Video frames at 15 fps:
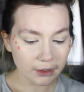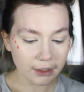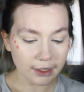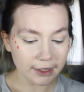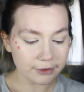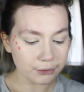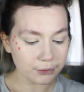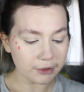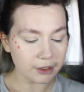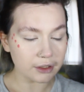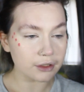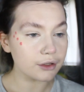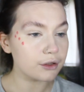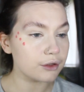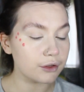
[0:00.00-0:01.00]
I know
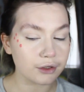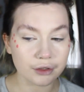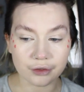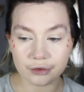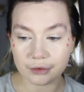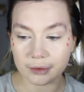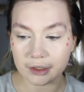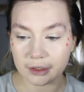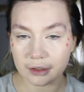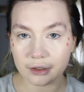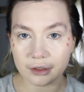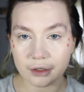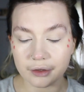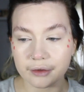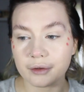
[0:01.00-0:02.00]
that you can do it
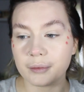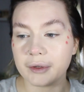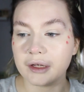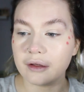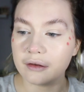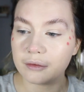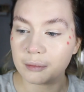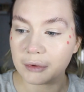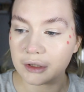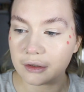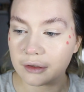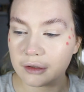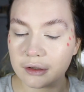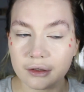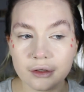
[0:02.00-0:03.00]
other ways, but
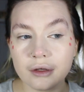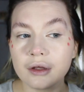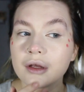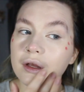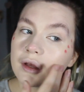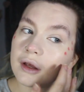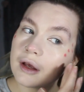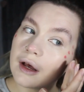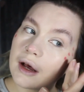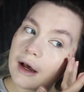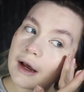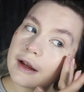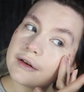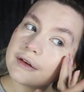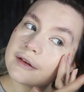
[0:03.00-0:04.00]

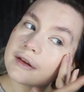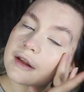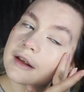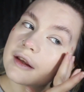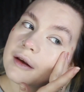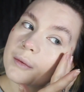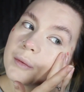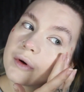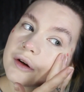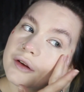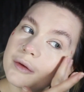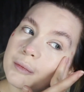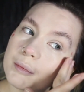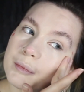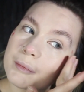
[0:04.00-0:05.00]
I just think it
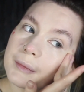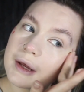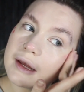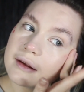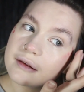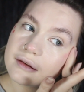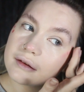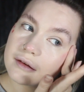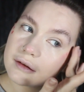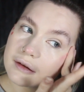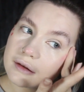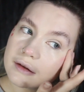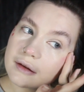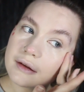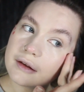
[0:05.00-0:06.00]
works best
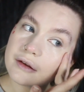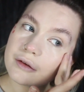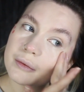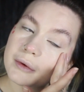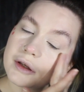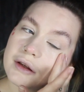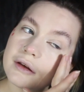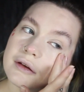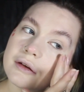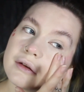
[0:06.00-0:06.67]
this way.